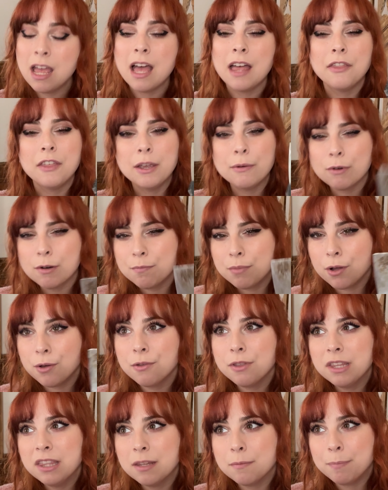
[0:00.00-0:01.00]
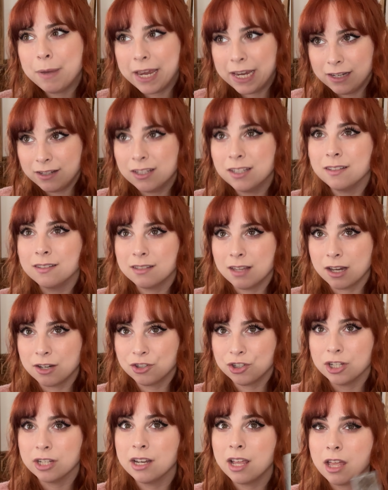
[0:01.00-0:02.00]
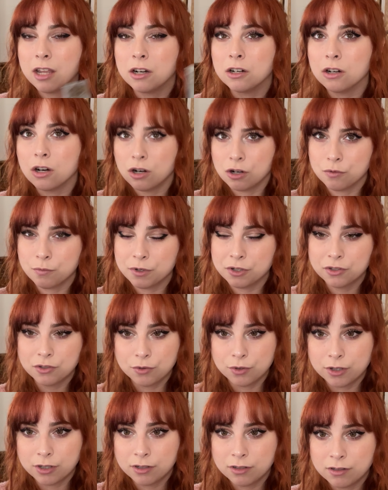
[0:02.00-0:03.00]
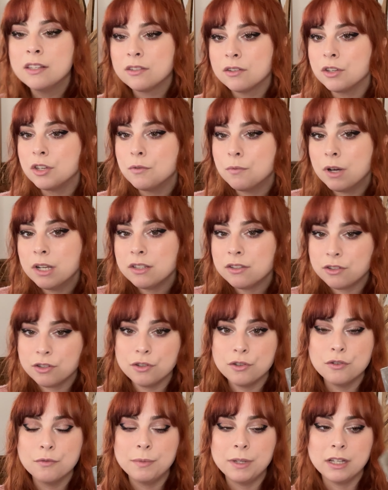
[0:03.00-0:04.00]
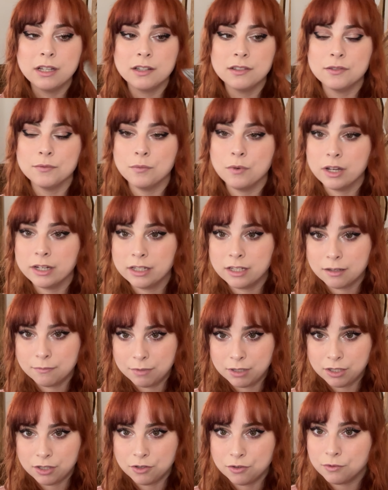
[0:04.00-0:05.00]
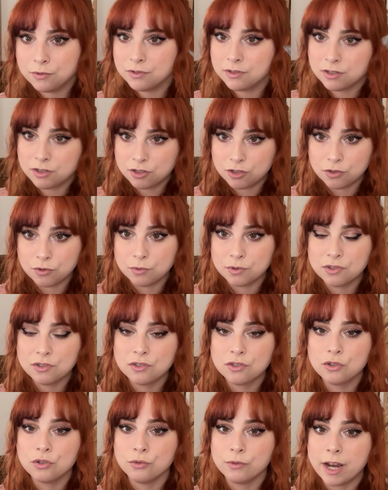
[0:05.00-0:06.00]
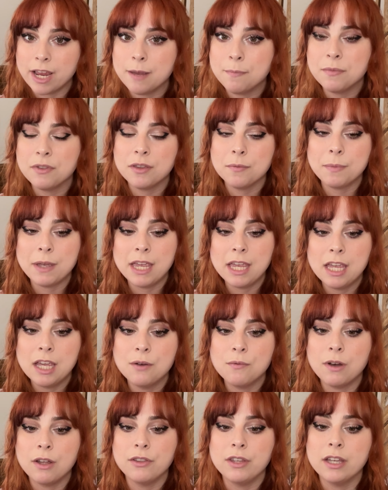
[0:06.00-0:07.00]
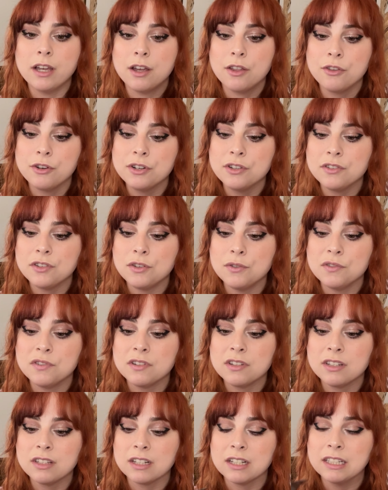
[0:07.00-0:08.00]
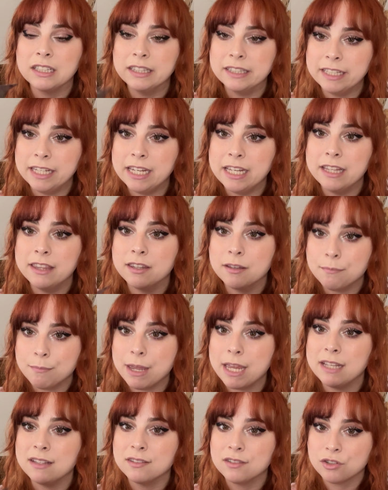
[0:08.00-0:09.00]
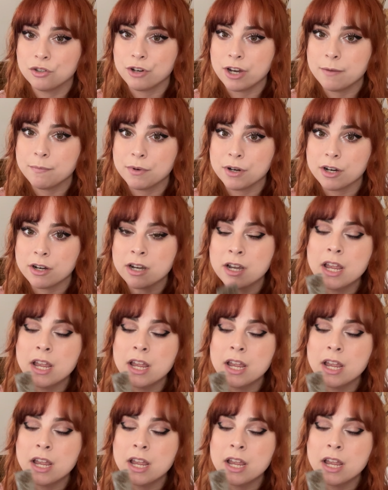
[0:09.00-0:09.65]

They were both in the painting section at our hardware store. So you want two because one can be used to scrape the paint while the other is used to clean the main scraper.